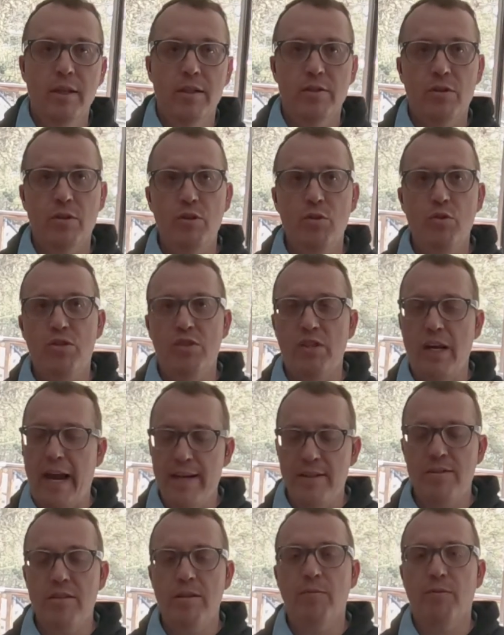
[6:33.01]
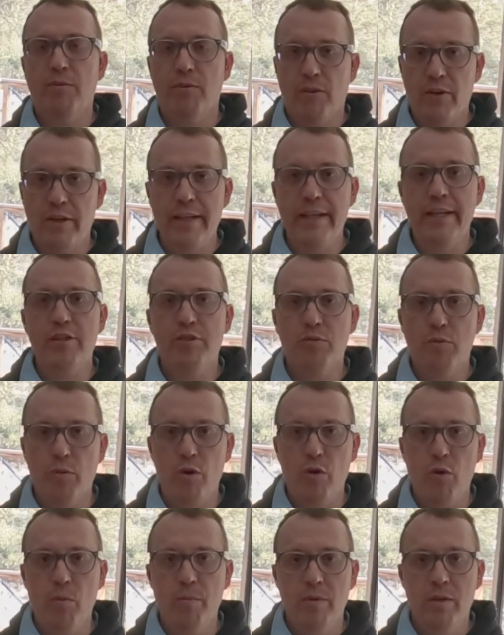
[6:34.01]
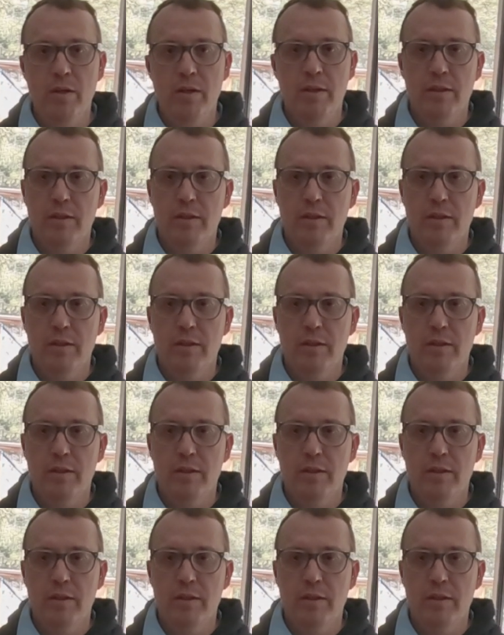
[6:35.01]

So you size them for each room.